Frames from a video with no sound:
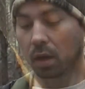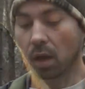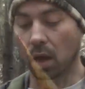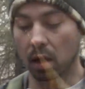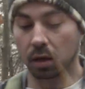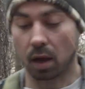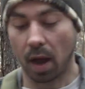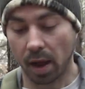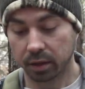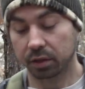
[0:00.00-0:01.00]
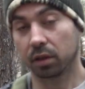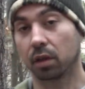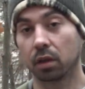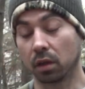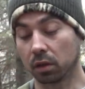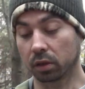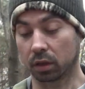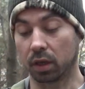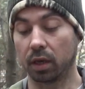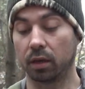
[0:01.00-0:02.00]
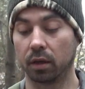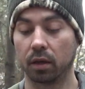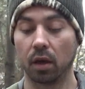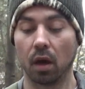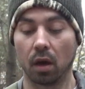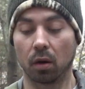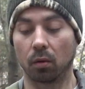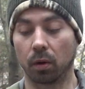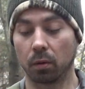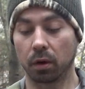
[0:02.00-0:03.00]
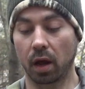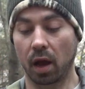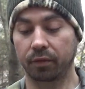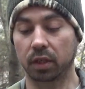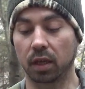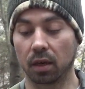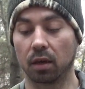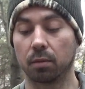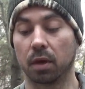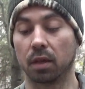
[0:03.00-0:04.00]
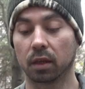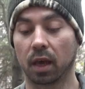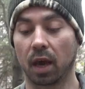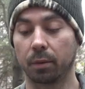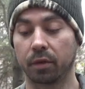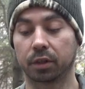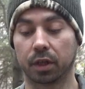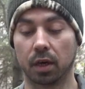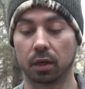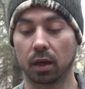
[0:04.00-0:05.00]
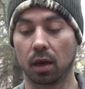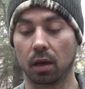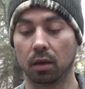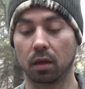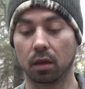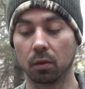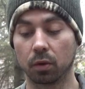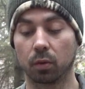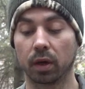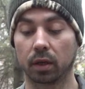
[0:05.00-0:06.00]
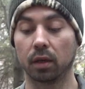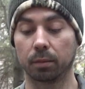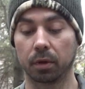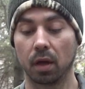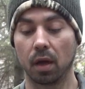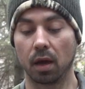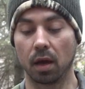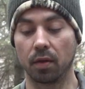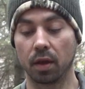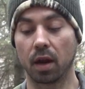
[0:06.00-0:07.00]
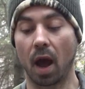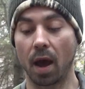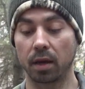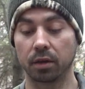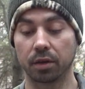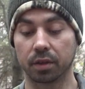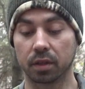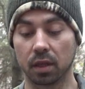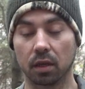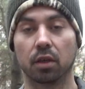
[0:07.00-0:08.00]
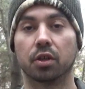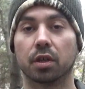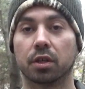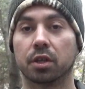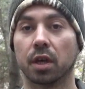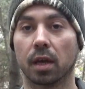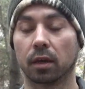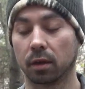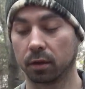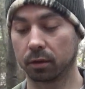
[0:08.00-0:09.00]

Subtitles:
And actually, he looked dead. We would have to get him in the cab of the truck, and he would wake up and then hide under the seat and just shake.